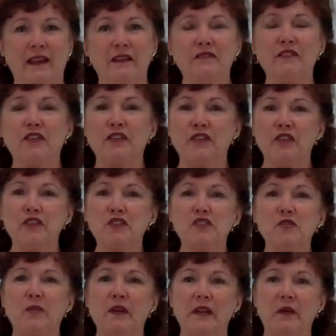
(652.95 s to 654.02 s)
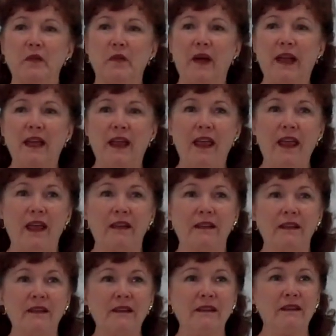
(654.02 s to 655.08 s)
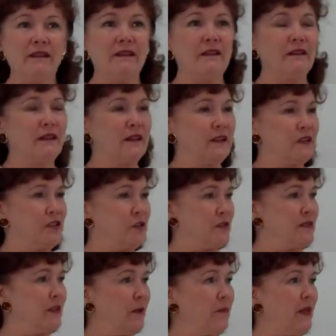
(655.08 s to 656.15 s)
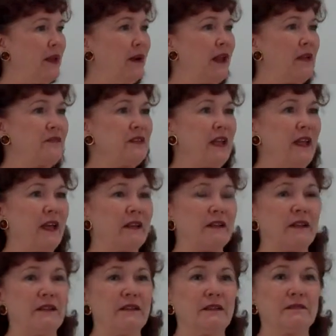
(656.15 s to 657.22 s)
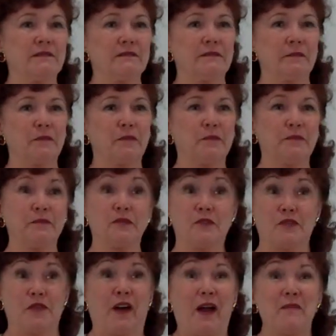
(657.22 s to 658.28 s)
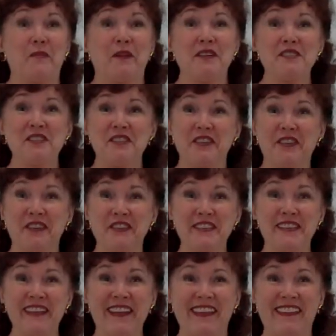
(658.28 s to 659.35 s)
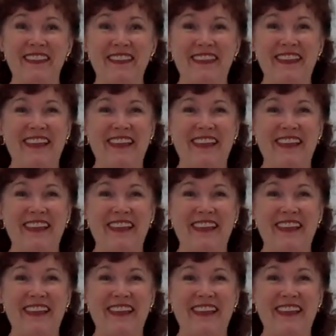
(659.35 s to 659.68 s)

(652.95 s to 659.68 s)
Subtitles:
If you're usually right-handed, do something left-handed. Try brushing your teeth.